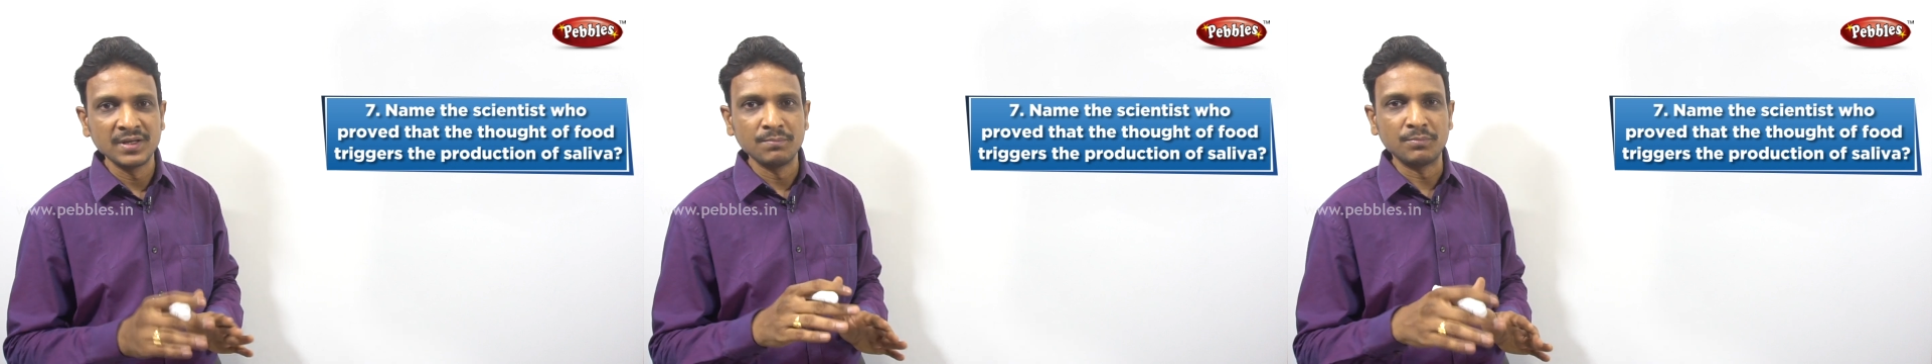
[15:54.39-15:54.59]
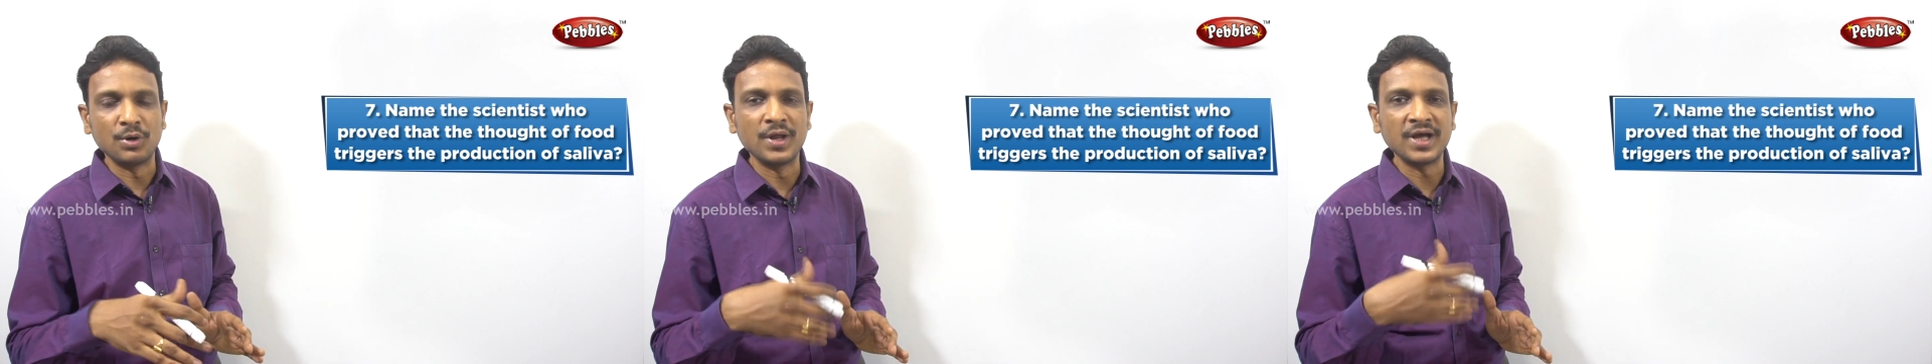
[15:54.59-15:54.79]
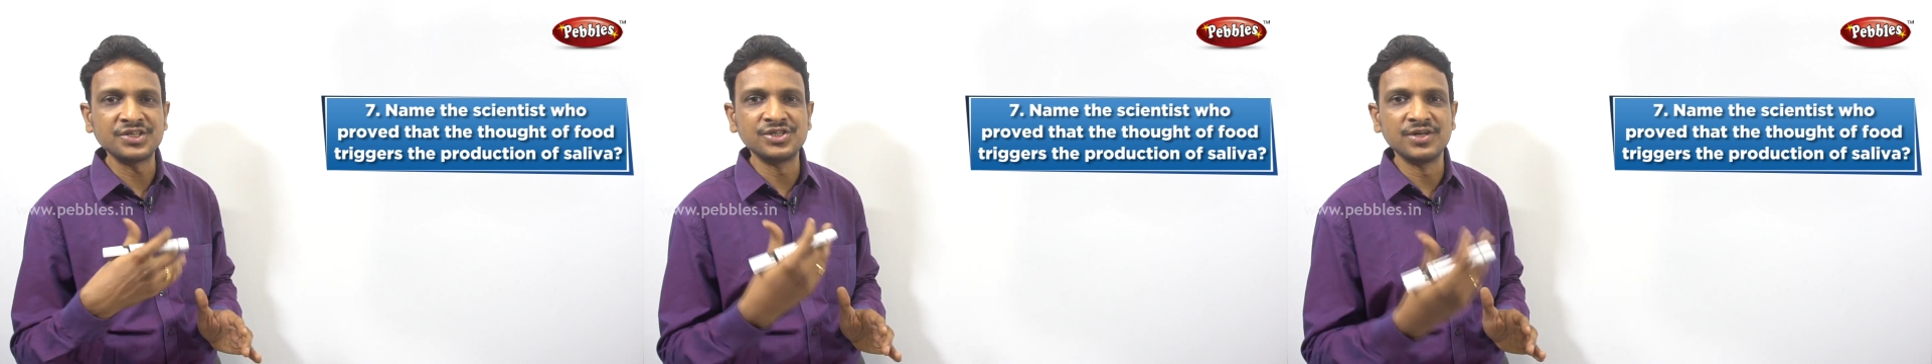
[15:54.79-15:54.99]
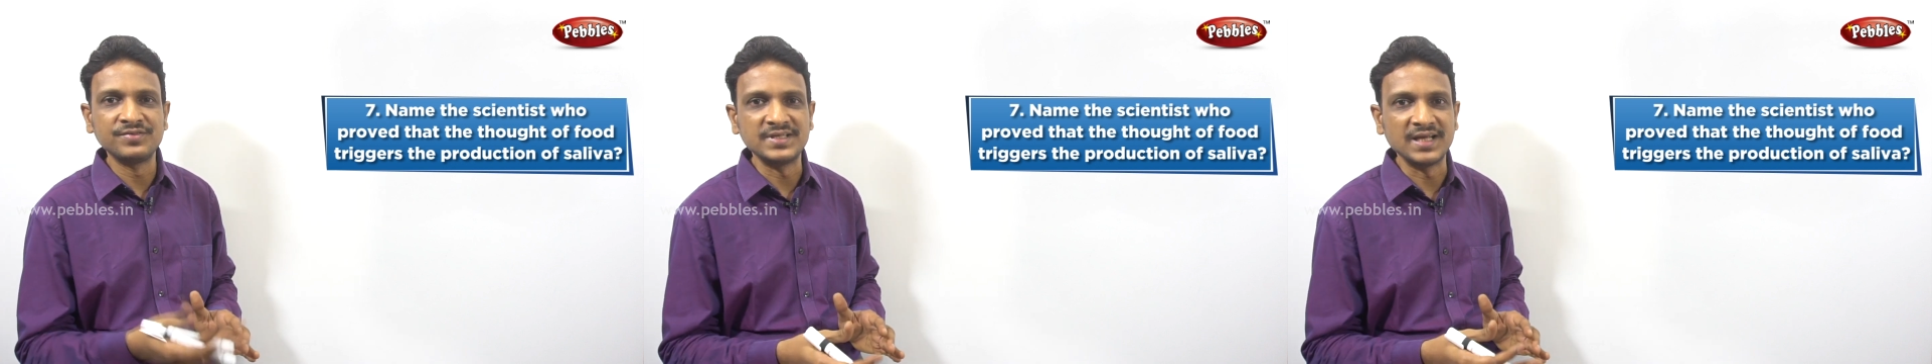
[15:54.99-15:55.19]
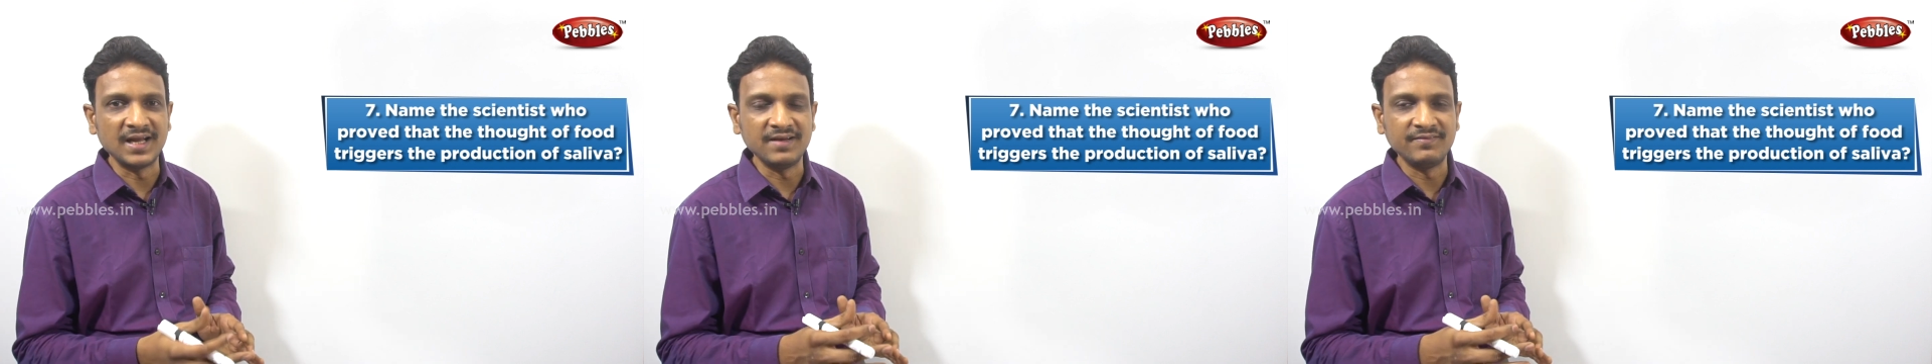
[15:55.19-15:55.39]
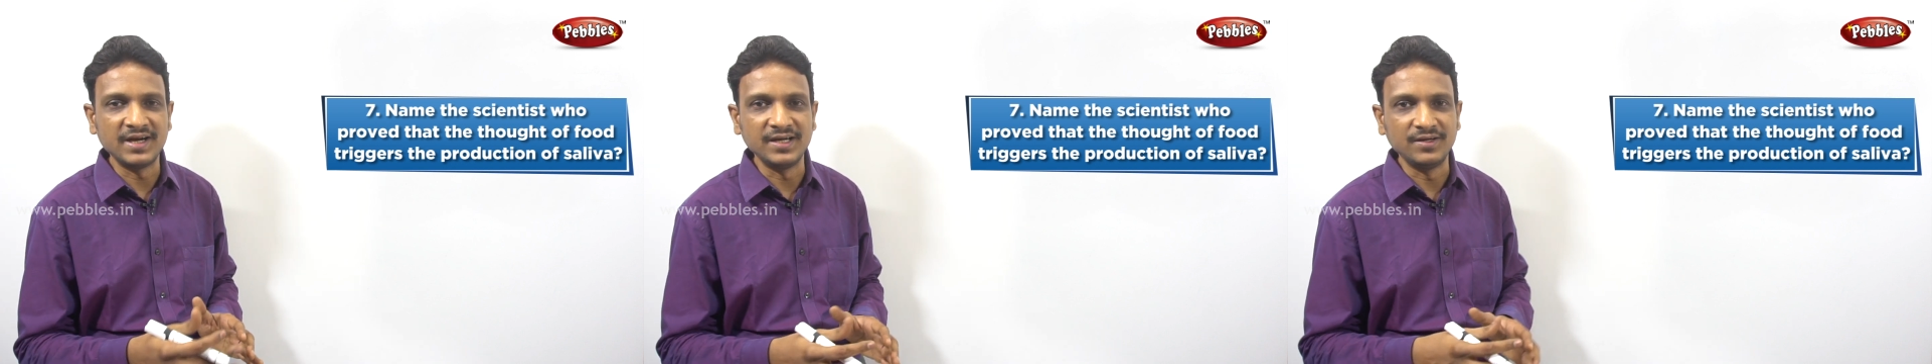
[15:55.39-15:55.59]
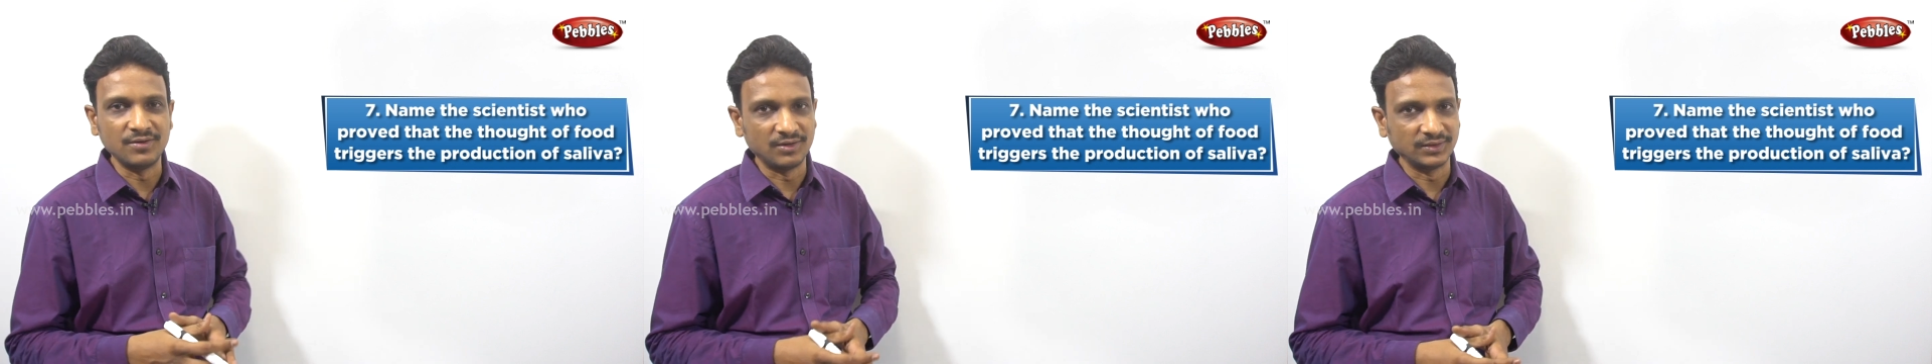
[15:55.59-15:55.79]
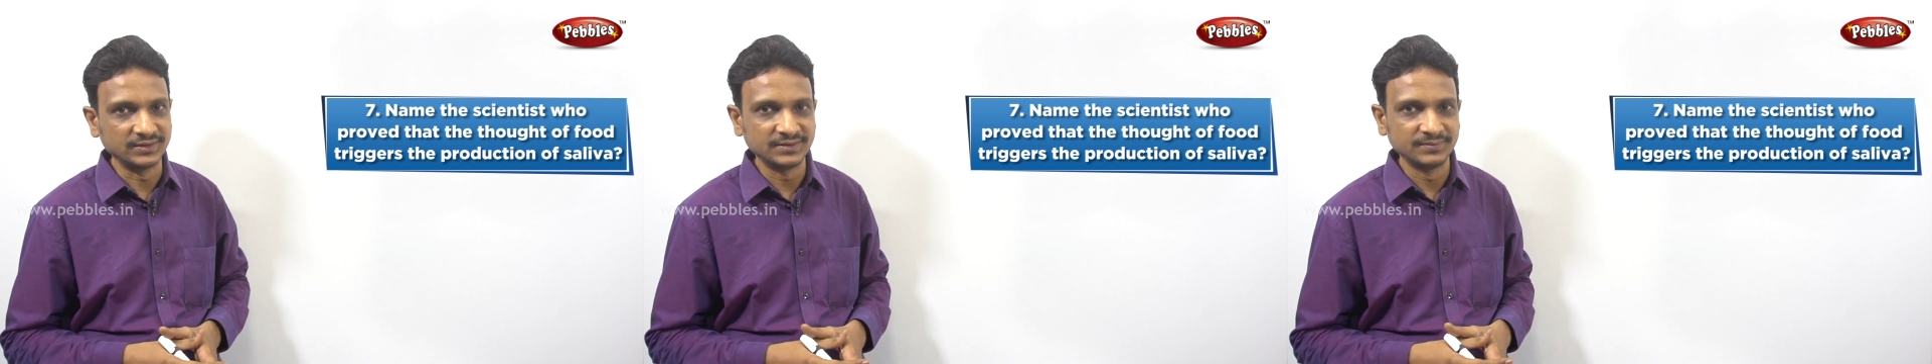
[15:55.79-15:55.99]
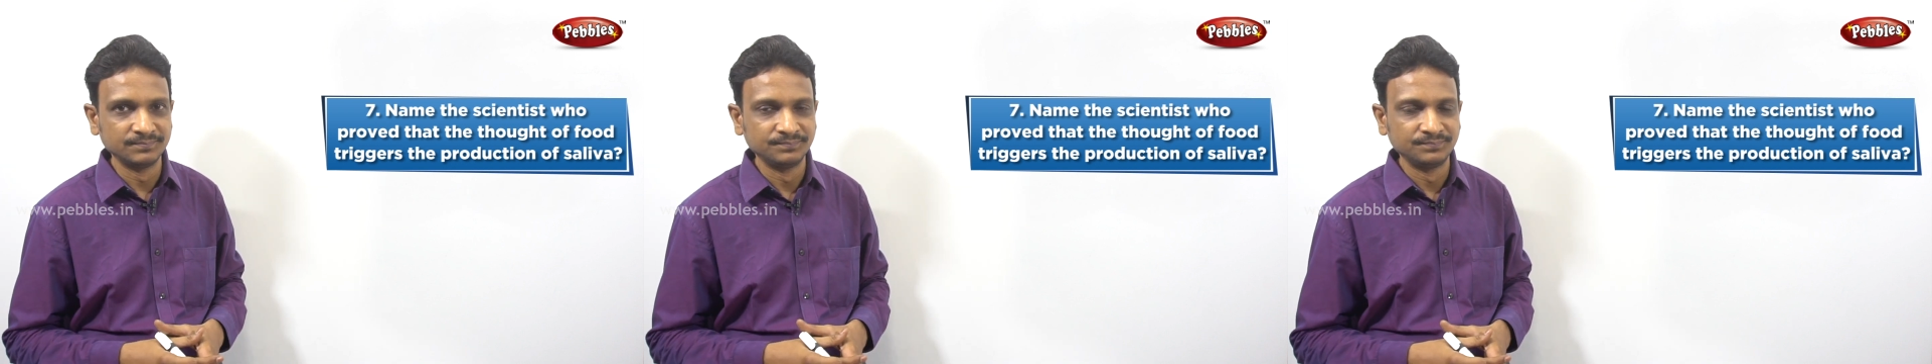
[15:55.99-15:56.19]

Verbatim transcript: production of saliva in dogs.